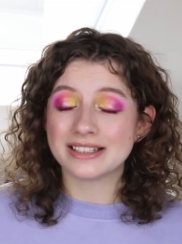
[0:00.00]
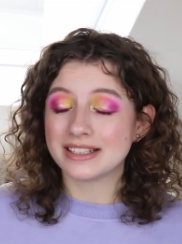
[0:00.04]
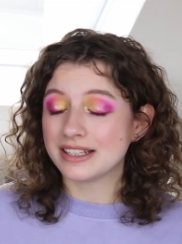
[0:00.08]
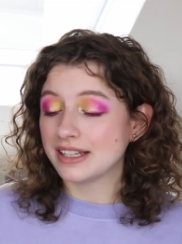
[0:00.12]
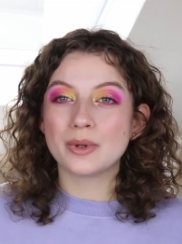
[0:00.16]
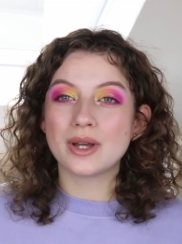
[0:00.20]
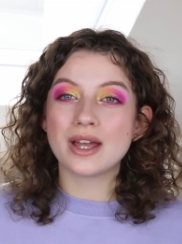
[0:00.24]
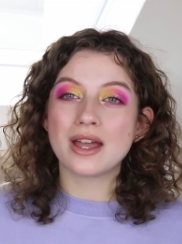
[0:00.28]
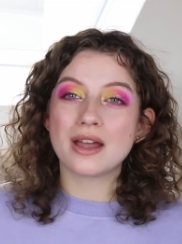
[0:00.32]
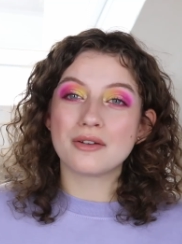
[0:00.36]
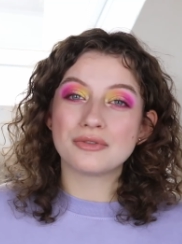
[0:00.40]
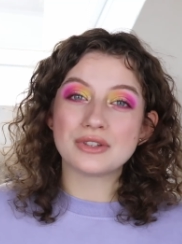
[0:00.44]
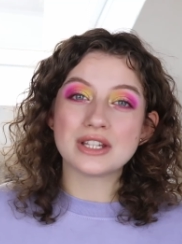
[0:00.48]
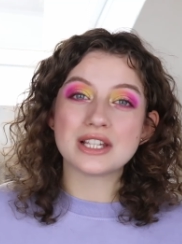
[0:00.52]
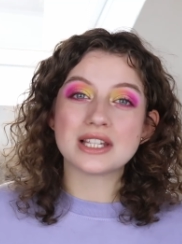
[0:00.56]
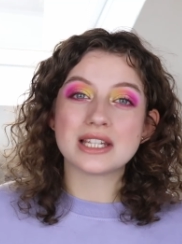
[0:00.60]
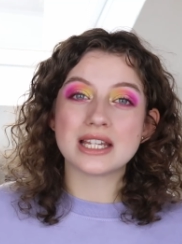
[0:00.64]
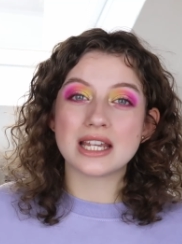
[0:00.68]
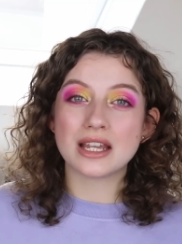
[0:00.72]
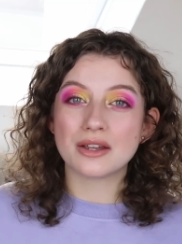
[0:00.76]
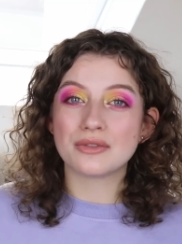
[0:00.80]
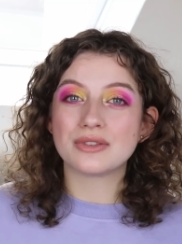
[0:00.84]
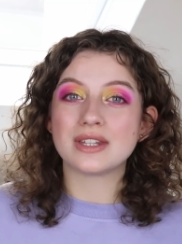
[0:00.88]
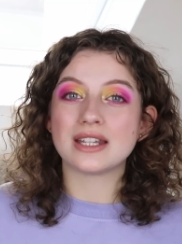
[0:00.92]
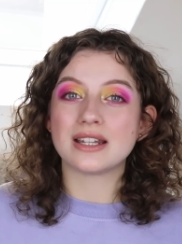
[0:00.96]
We'll have to
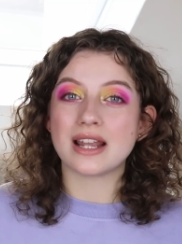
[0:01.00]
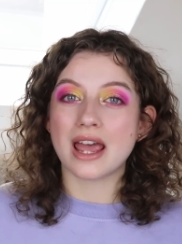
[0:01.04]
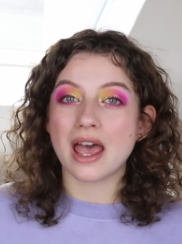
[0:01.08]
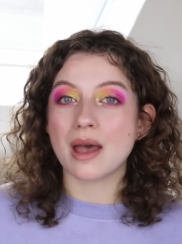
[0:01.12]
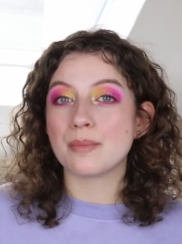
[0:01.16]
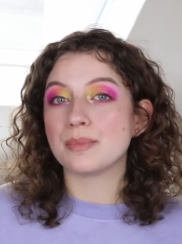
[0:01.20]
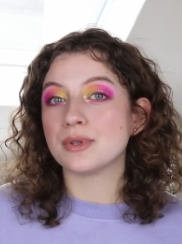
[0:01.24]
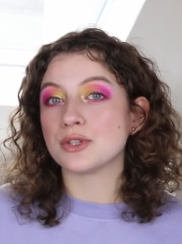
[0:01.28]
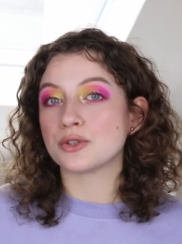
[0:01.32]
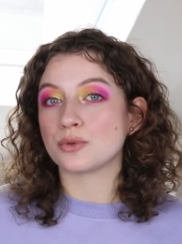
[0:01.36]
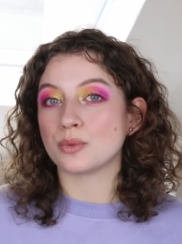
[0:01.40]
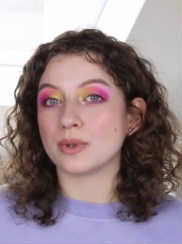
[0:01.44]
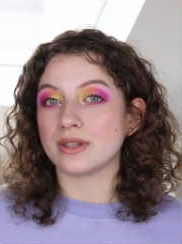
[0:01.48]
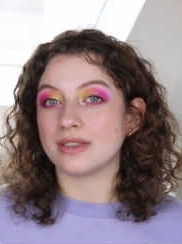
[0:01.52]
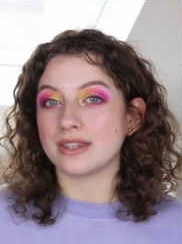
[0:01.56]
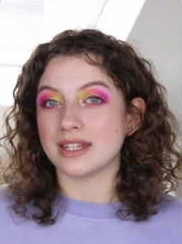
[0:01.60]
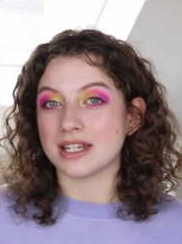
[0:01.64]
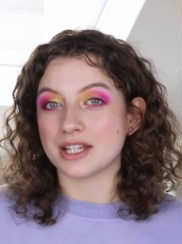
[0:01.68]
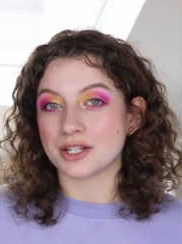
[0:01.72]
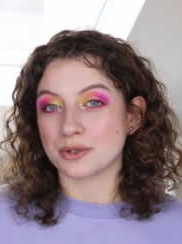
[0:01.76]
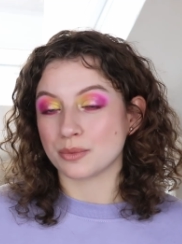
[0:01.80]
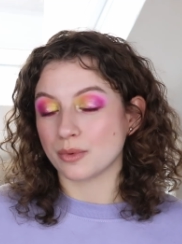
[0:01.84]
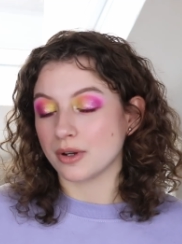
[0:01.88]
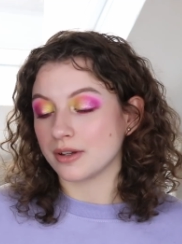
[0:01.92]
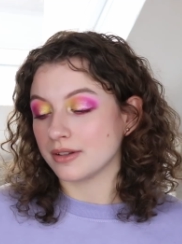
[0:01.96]
see if that happens with
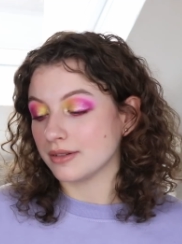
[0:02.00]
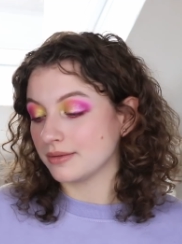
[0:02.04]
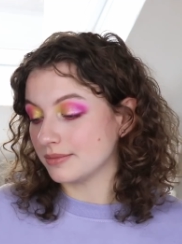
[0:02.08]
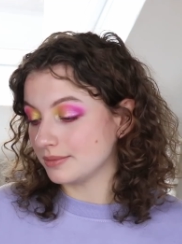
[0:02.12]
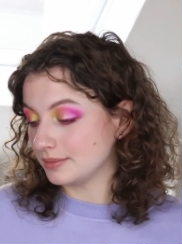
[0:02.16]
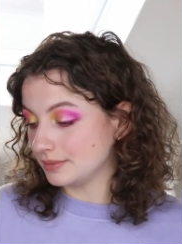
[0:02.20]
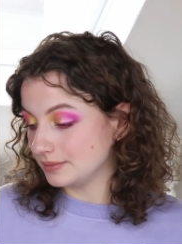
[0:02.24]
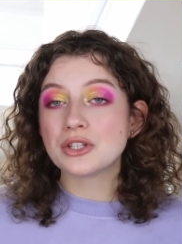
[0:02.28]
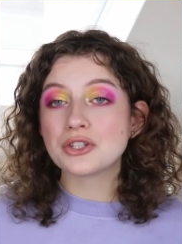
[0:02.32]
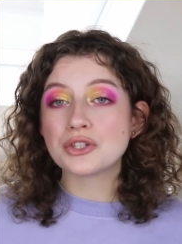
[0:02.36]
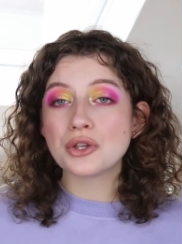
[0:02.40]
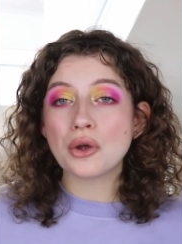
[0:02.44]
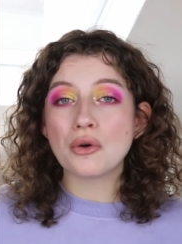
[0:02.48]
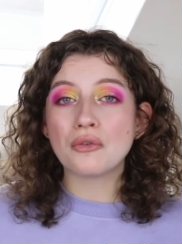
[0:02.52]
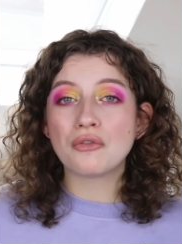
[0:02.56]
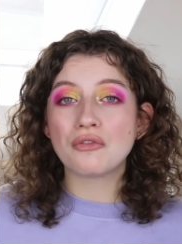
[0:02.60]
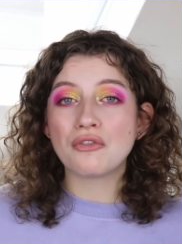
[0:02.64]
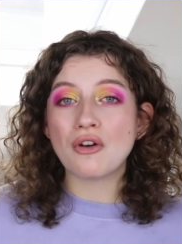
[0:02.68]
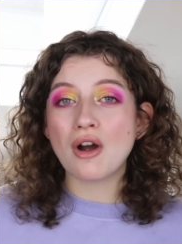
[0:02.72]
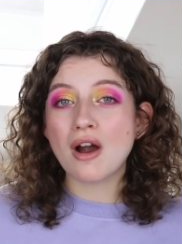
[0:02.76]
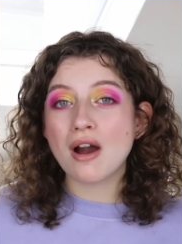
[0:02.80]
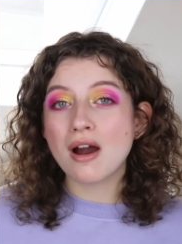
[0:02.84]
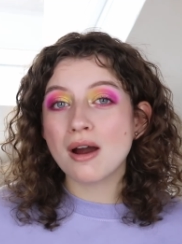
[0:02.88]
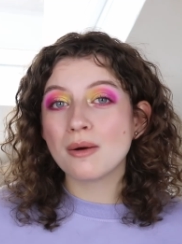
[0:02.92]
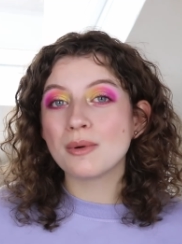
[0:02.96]
this one. But so
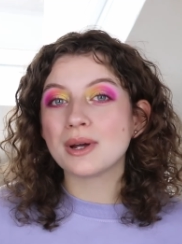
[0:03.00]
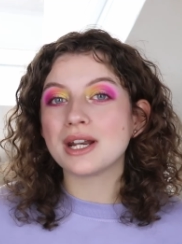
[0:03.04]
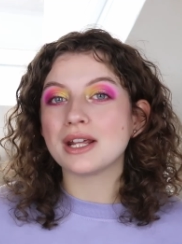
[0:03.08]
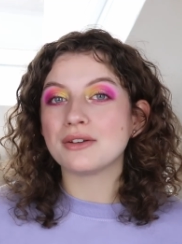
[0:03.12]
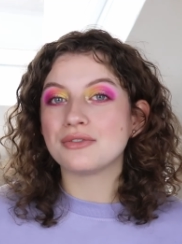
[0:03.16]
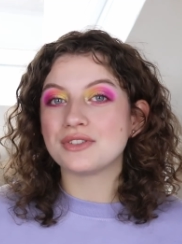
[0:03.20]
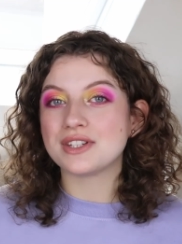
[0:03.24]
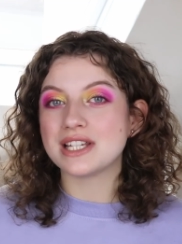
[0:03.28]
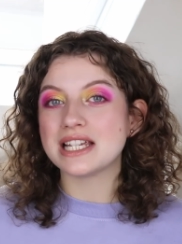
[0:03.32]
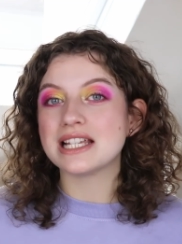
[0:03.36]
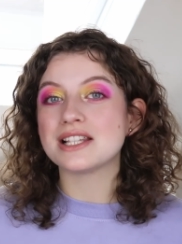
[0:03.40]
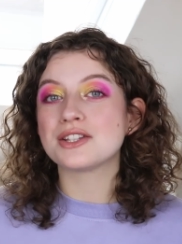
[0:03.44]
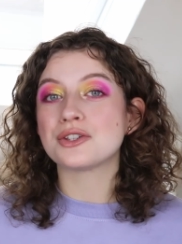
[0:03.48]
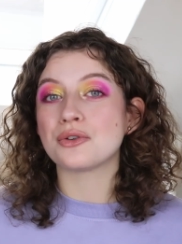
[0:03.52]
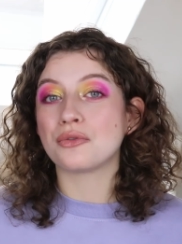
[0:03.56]
far, what I've seen